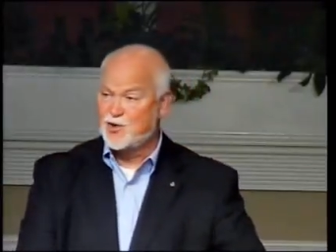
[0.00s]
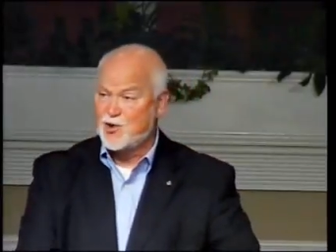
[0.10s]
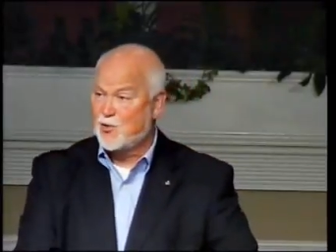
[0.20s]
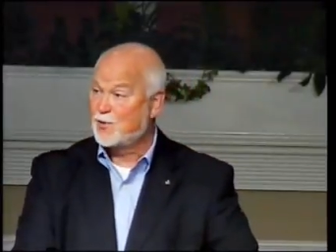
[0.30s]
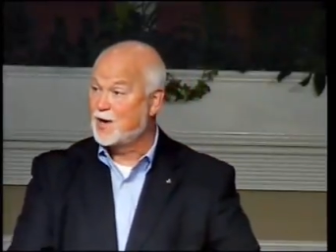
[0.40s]

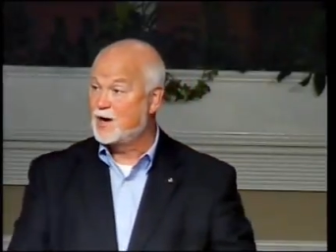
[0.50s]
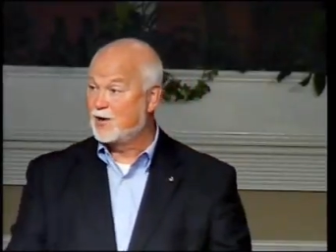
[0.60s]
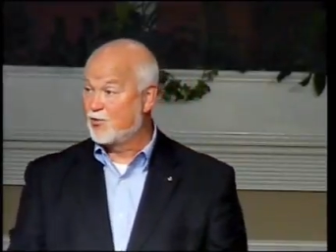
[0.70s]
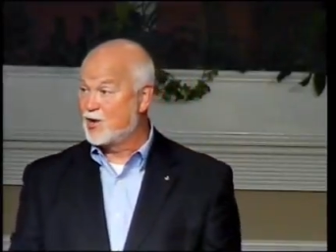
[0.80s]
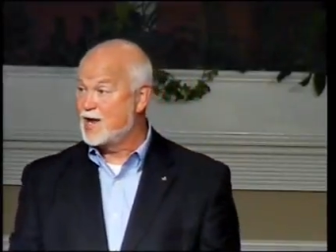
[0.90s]
don't
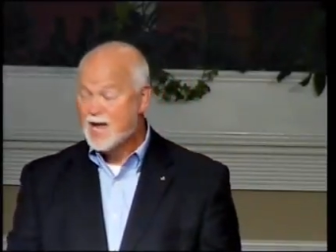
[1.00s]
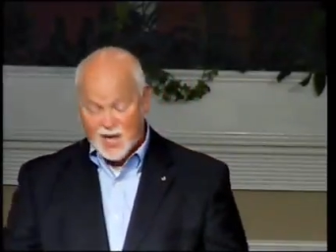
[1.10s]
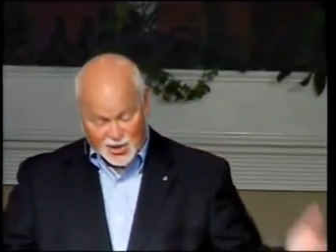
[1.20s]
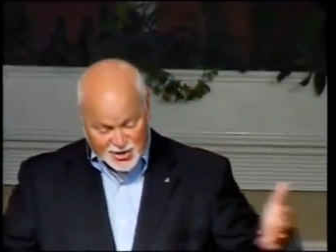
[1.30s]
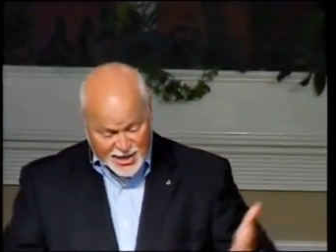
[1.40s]
agree.
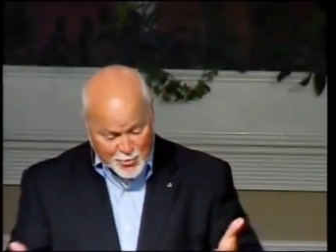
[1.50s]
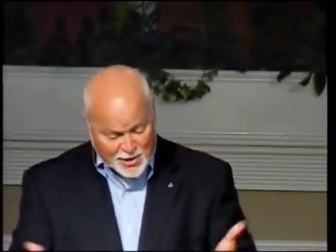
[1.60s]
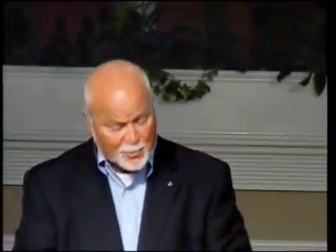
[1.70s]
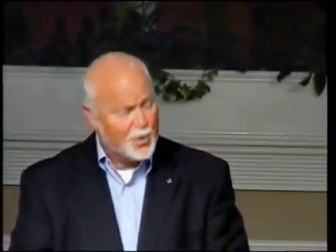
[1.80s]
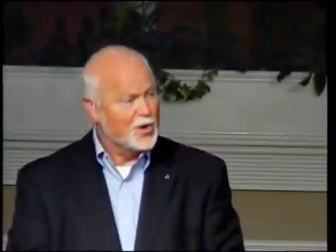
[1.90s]
See what
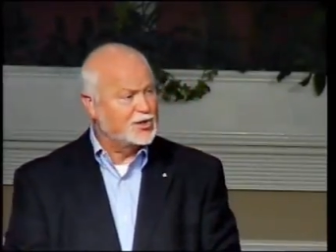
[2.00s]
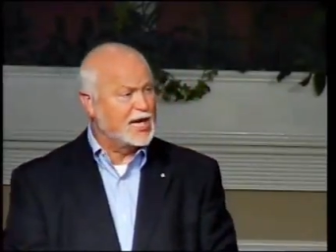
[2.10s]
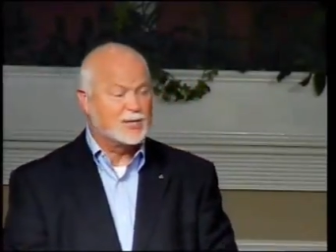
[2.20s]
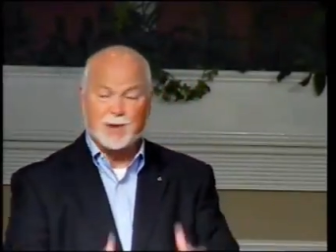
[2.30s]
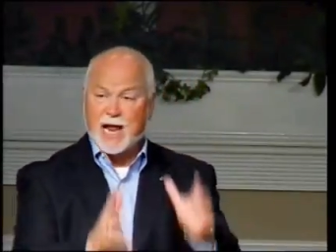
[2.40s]
the Word
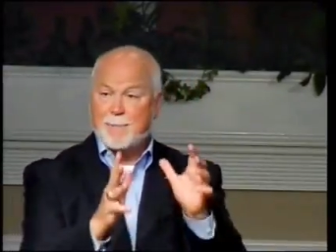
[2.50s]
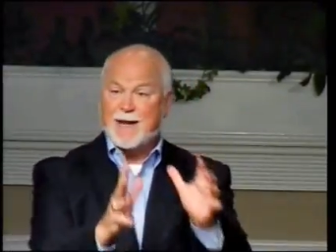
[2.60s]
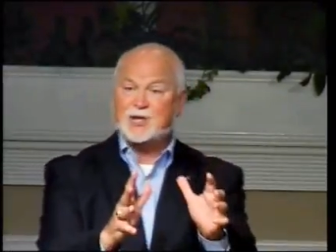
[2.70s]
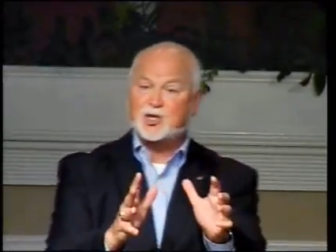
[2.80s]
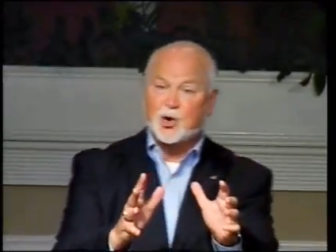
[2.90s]
says. But now
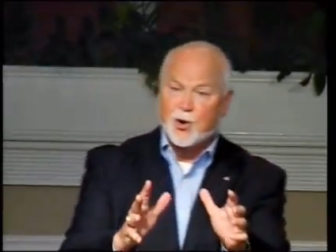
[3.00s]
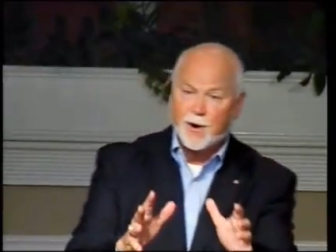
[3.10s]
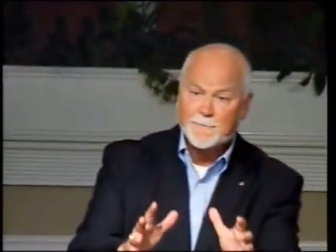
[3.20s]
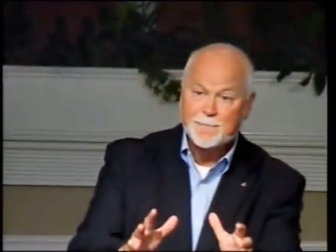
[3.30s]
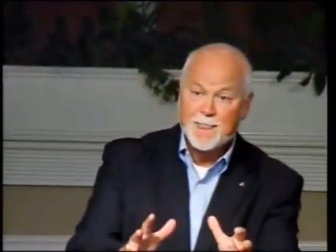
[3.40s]
make sure
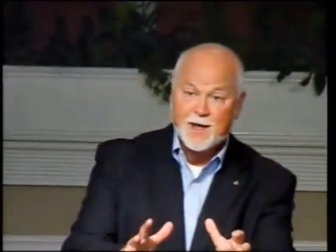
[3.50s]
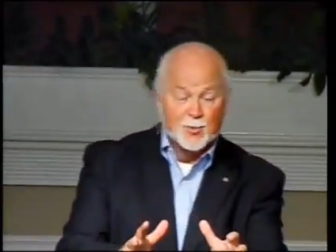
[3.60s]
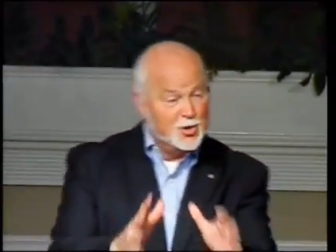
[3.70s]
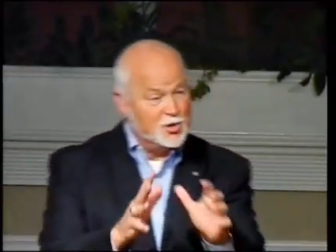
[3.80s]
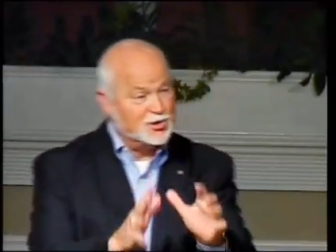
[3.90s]

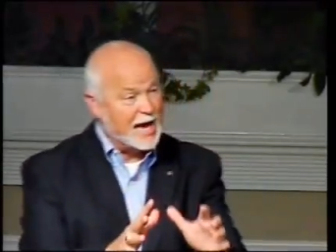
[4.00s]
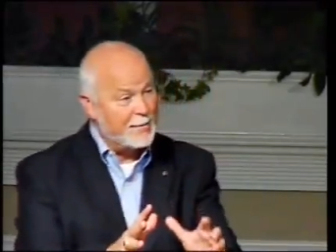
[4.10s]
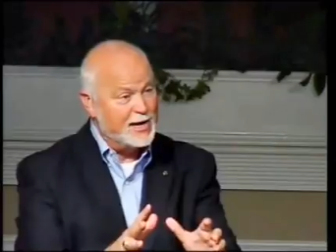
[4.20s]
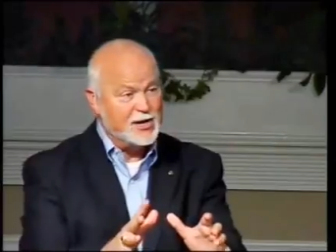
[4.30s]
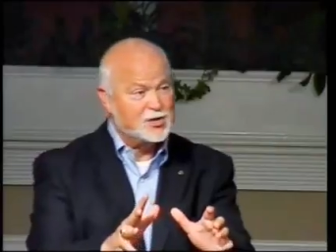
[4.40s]
when you're
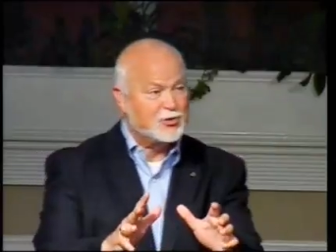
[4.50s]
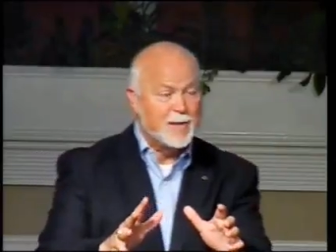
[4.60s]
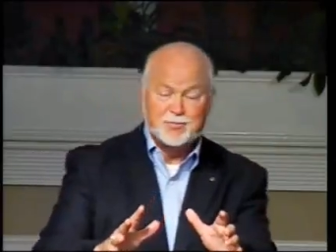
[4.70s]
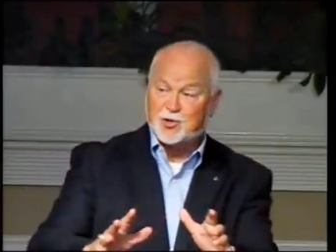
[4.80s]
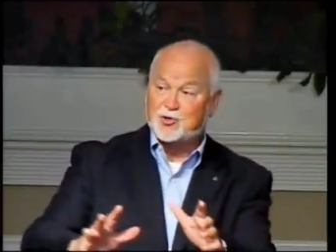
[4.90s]
examining the
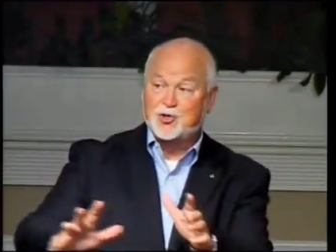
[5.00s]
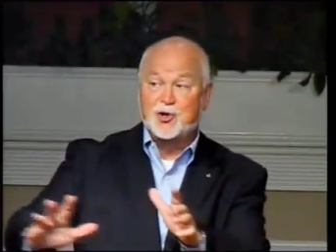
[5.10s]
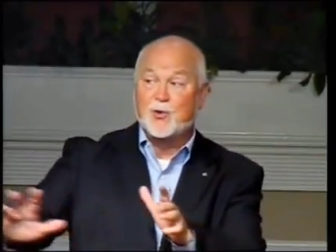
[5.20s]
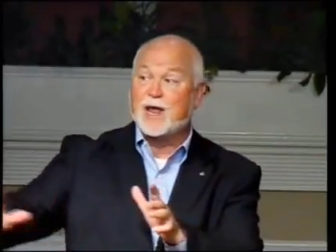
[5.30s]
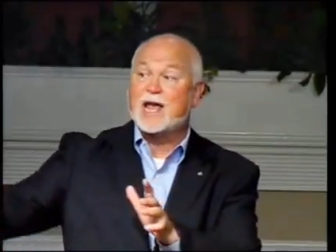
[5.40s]
Scriptures, you
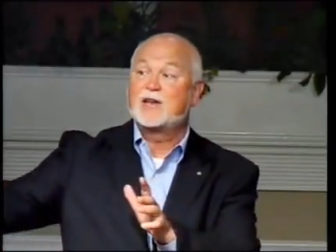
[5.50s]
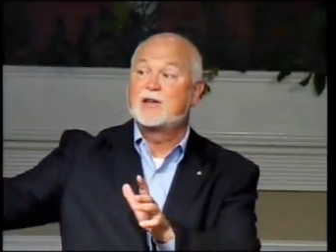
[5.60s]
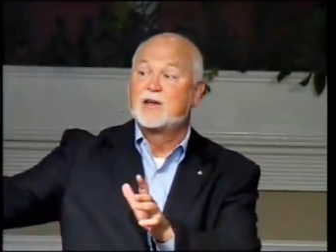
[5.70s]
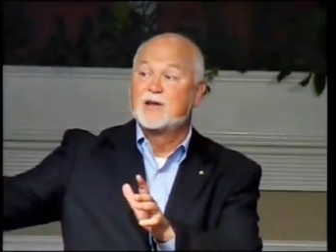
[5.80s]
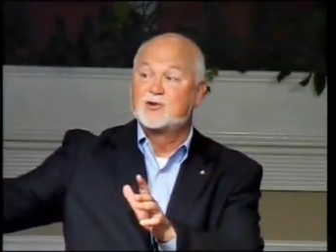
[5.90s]
don't let
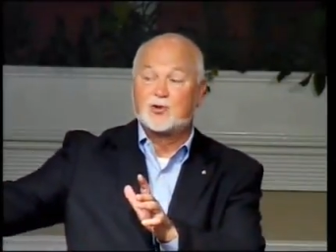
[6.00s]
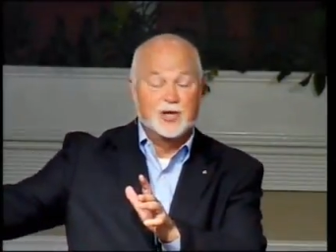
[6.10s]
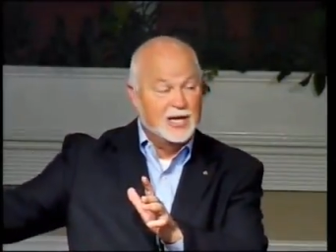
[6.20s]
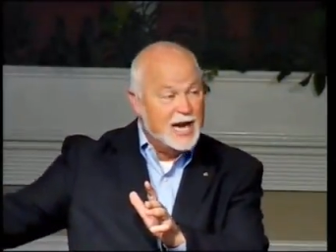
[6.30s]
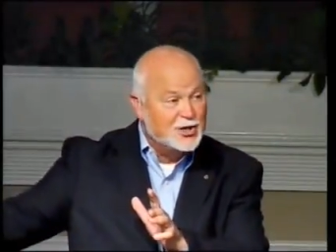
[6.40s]

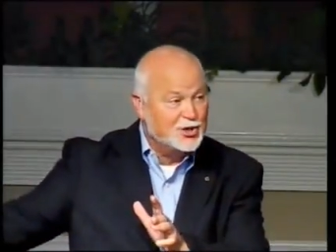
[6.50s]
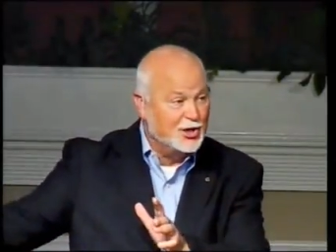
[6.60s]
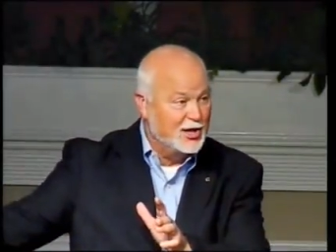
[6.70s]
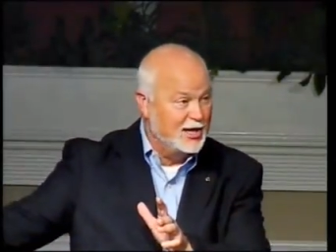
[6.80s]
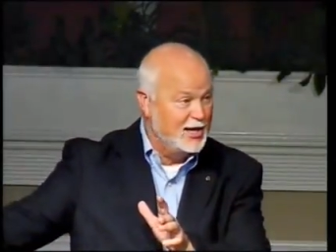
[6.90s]

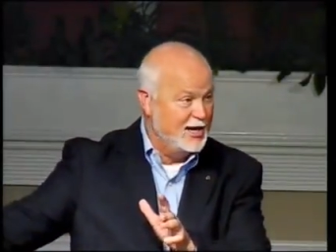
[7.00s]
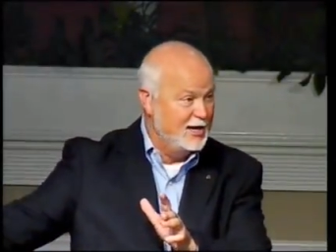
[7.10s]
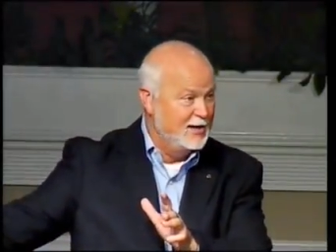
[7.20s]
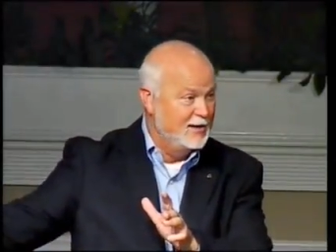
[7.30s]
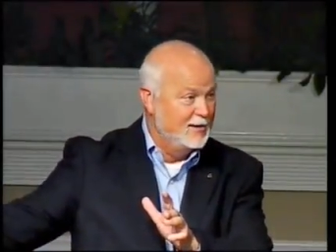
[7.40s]
tradition
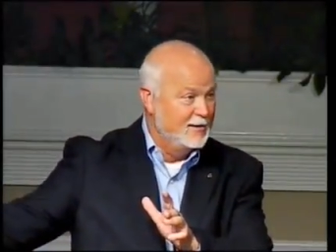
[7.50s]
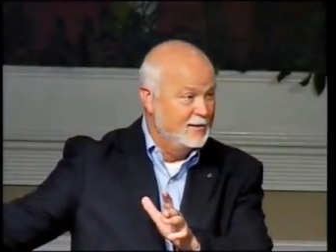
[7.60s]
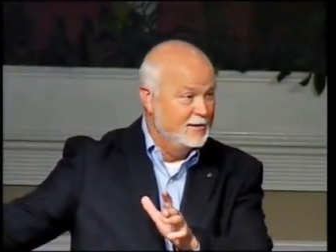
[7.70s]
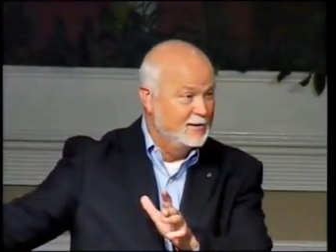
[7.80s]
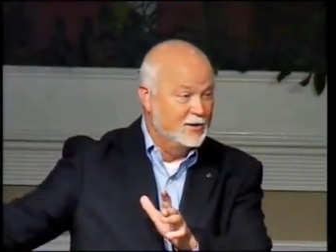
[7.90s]

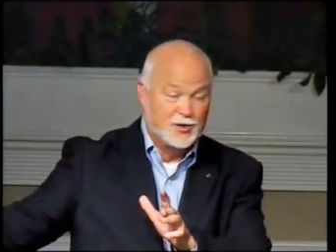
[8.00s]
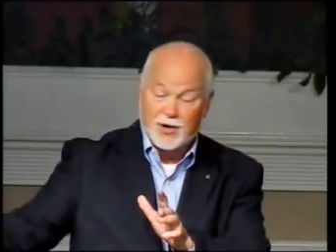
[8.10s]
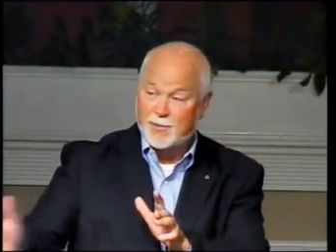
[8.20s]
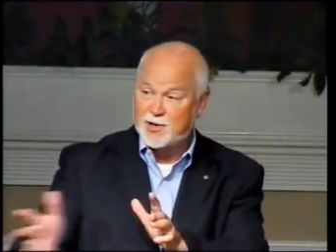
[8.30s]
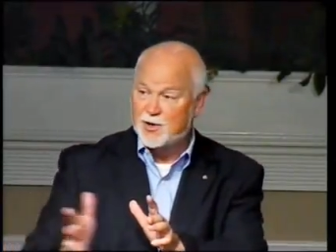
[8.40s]

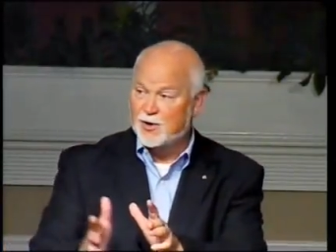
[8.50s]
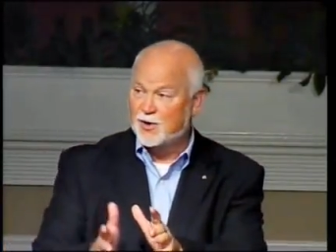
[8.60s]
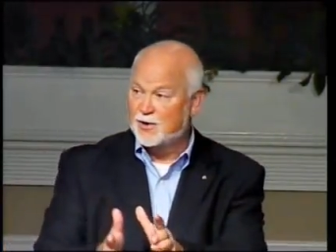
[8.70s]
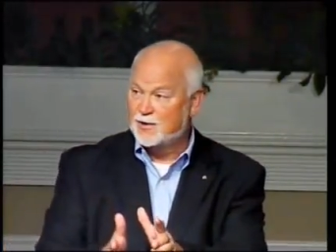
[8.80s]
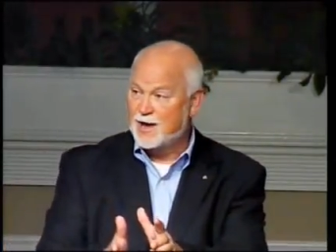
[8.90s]
determine
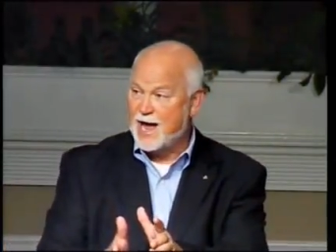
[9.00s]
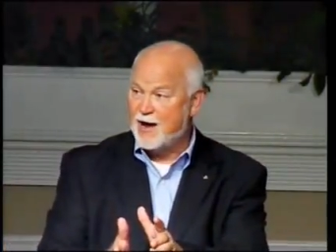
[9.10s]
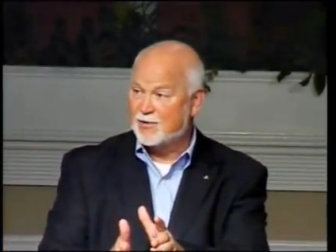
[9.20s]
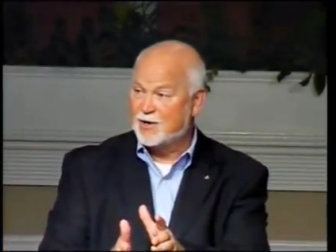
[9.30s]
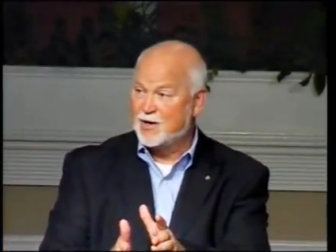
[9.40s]
your
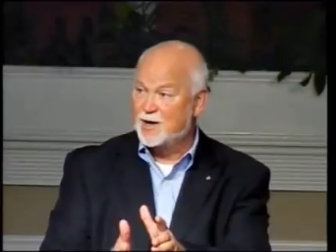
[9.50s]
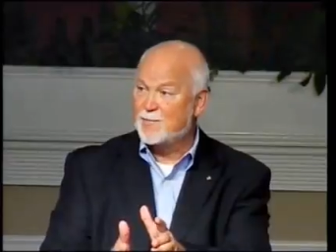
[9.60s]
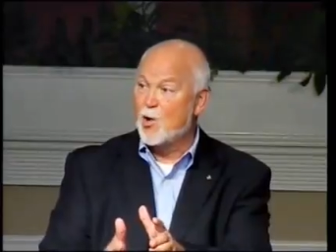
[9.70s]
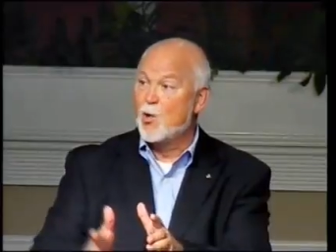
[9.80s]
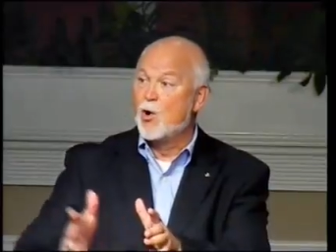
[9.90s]
outcome
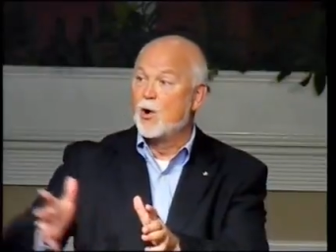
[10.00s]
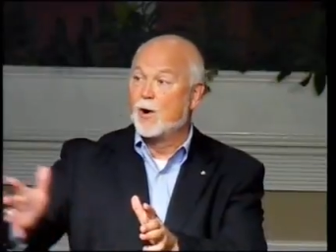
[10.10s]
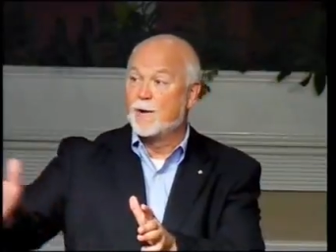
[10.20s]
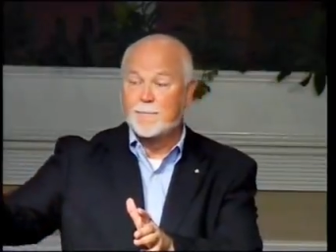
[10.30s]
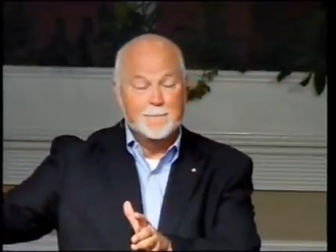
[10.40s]

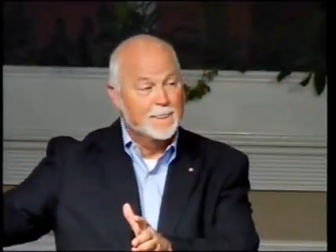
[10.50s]
or